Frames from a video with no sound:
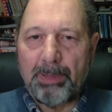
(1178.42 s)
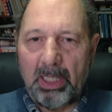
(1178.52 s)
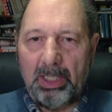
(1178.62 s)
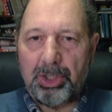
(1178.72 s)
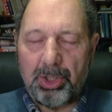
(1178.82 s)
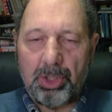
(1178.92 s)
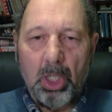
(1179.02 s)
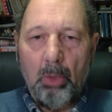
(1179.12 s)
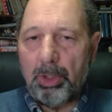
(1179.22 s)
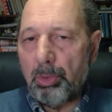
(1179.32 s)

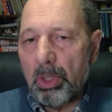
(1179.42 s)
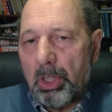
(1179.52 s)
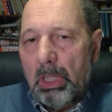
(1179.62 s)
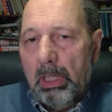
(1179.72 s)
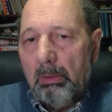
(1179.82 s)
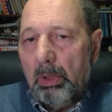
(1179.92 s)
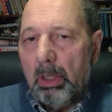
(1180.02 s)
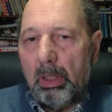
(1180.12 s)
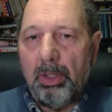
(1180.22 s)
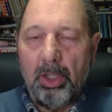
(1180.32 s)
aspirations, which was,
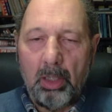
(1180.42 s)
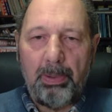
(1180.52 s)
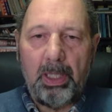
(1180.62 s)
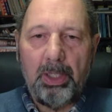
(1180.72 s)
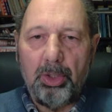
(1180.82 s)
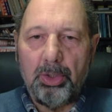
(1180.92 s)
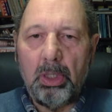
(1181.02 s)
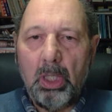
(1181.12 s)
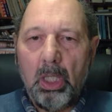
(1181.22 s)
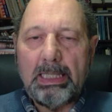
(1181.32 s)
you know, the European
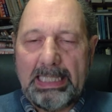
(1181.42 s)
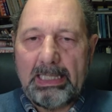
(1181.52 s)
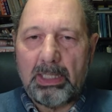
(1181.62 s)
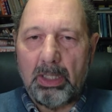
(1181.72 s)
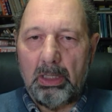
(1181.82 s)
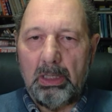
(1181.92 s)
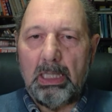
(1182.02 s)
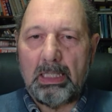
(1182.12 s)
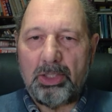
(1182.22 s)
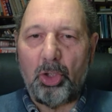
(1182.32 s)
Union did
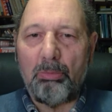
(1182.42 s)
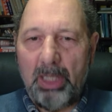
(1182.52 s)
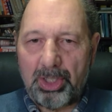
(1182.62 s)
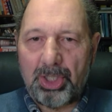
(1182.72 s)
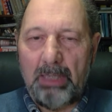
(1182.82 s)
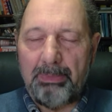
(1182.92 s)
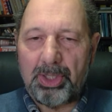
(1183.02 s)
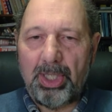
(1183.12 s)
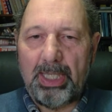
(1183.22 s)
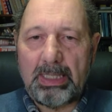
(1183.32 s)
turn in, as John
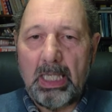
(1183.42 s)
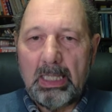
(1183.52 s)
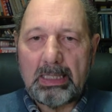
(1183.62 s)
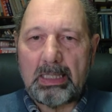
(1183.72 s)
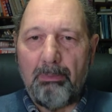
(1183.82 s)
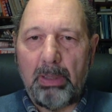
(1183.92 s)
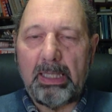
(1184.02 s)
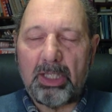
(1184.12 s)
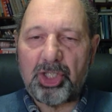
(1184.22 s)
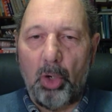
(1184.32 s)
Mearsheimer says,
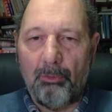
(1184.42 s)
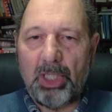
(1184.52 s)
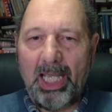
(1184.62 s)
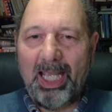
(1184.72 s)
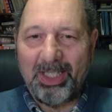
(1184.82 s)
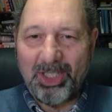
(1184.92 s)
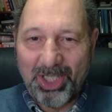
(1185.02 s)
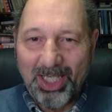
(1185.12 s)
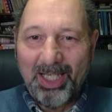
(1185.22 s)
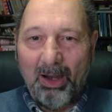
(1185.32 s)
simply the soft
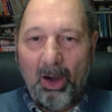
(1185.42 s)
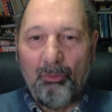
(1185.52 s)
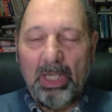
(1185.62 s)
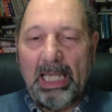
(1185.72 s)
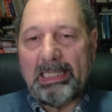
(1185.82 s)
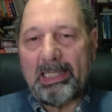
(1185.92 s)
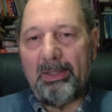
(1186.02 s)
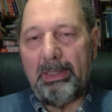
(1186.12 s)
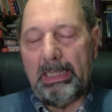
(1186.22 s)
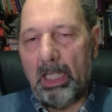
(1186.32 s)
edge of
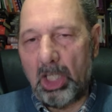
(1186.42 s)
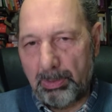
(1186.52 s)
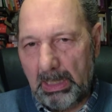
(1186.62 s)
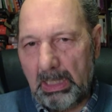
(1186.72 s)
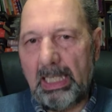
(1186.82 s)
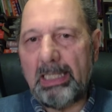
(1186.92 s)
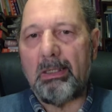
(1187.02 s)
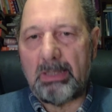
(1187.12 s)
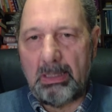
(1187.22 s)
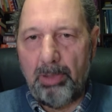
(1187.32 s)
NATO enlargement
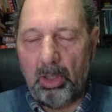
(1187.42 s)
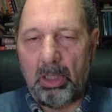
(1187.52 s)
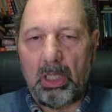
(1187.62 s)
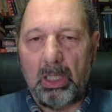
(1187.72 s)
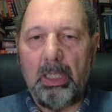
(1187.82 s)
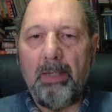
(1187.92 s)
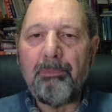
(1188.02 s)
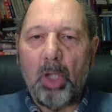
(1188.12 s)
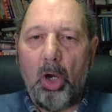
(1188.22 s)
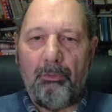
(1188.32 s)
and NATO symbolically